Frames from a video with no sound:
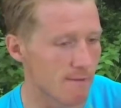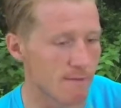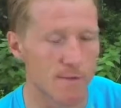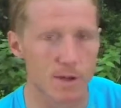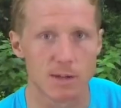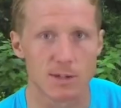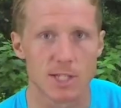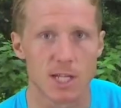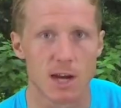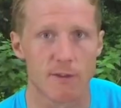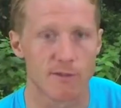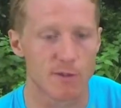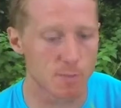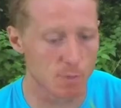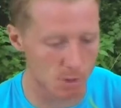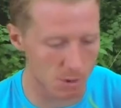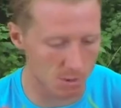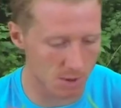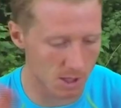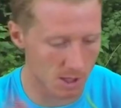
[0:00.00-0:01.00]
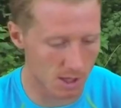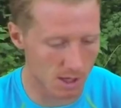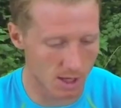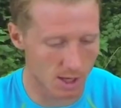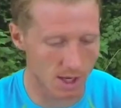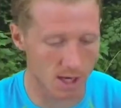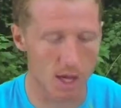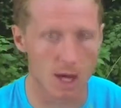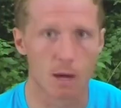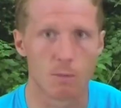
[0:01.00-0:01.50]
It feels comfortable.
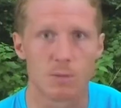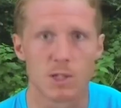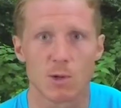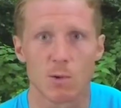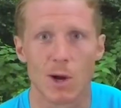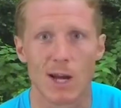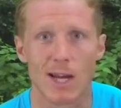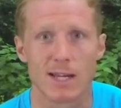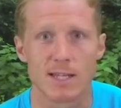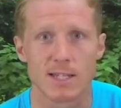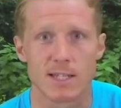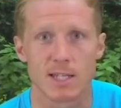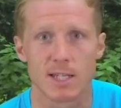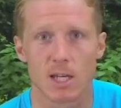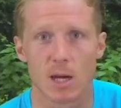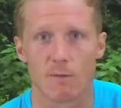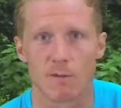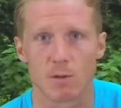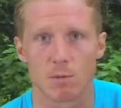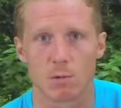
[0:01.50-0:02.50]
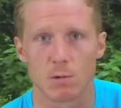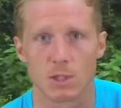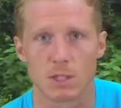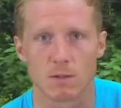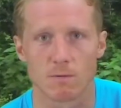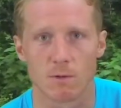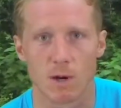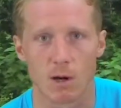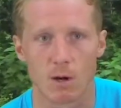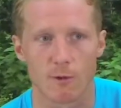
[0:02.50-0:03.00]
It's quite easy and comfortable
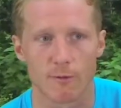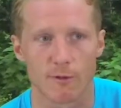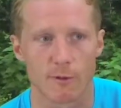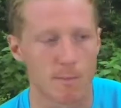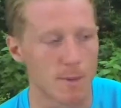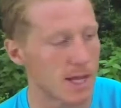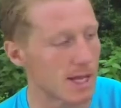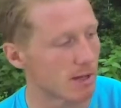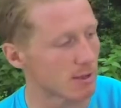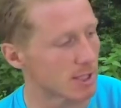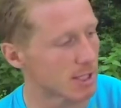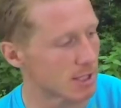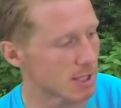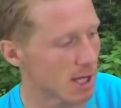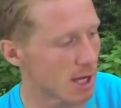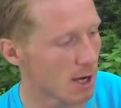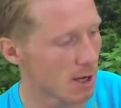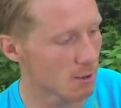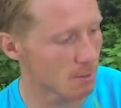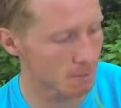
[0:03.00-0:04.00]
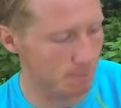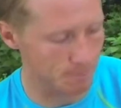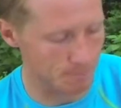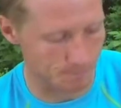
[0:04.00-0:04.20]
to roll from heel to toe.